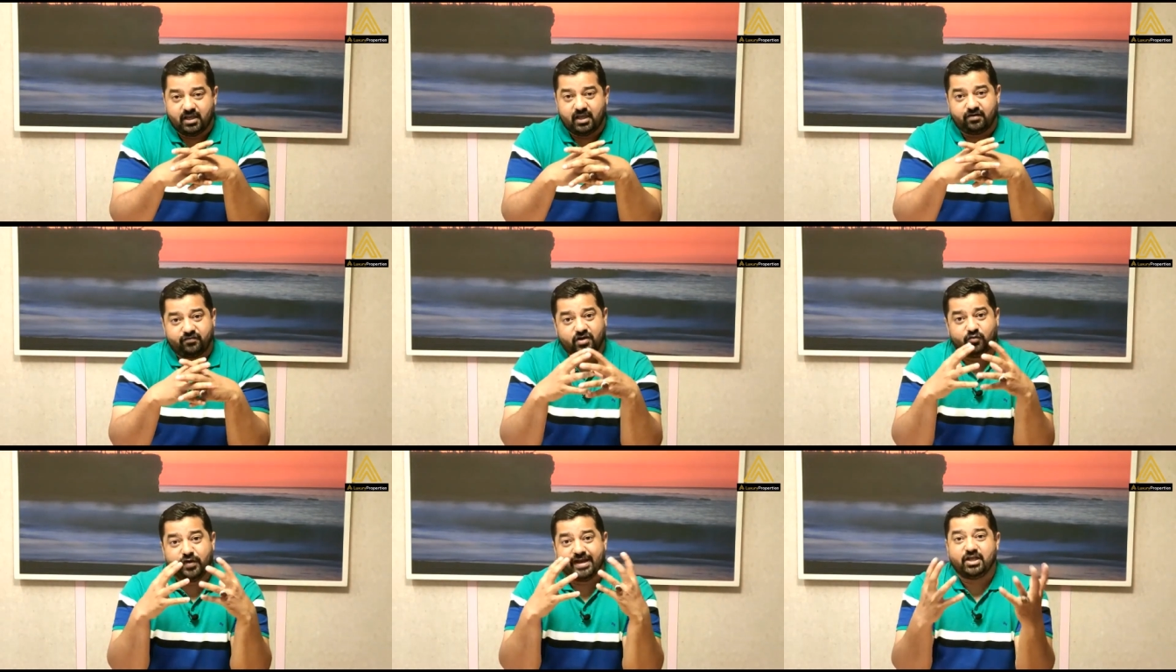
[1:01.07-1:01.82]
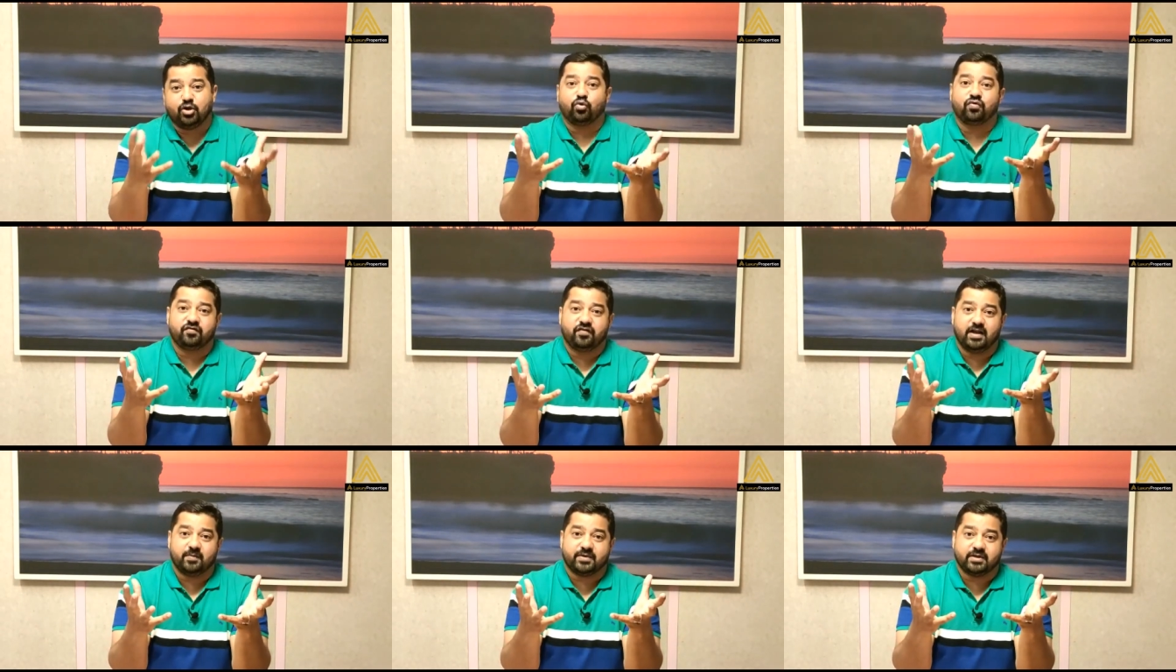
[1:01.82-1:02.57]
and we are very
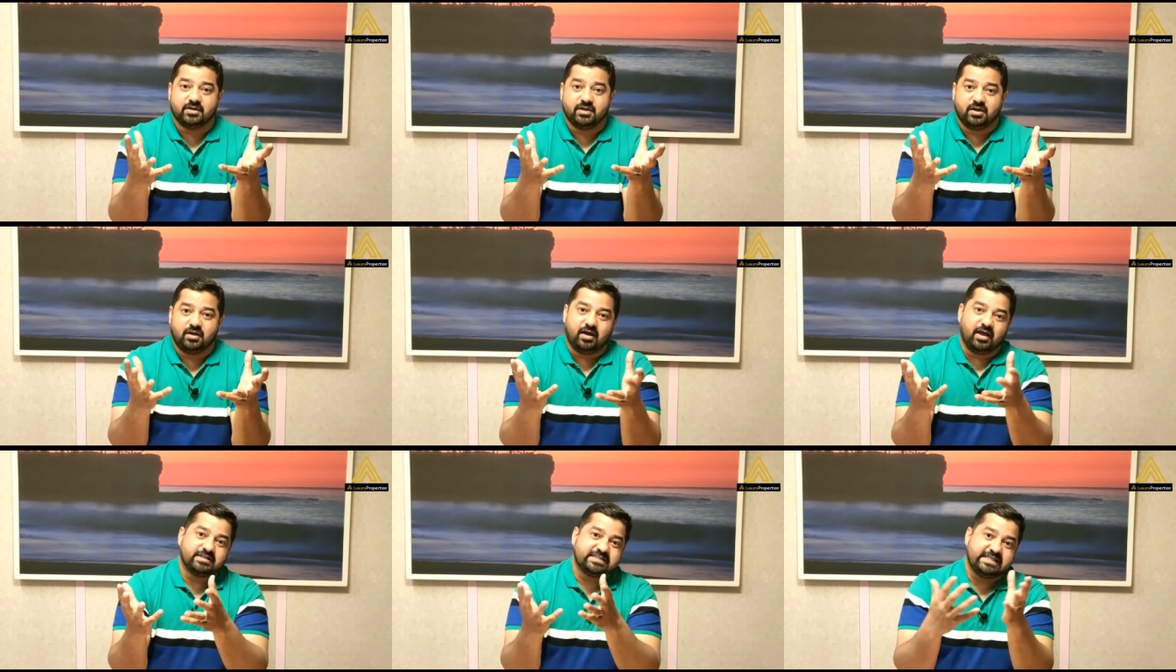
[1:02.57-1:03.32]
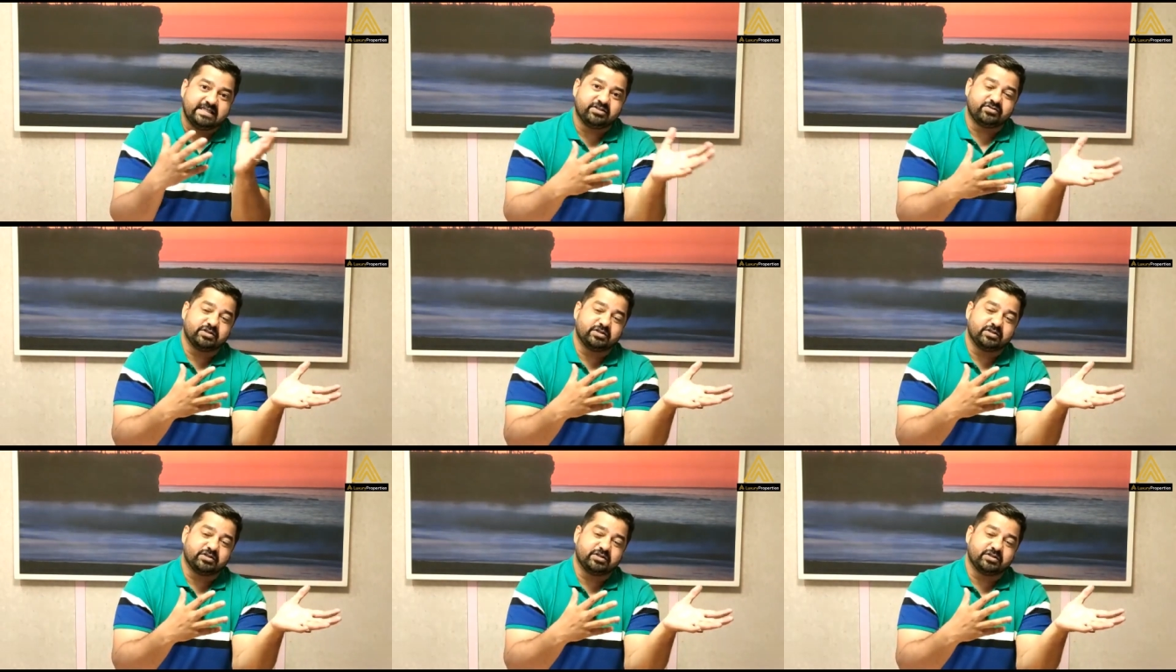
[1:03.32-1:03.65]
overwhelmed. And seeing the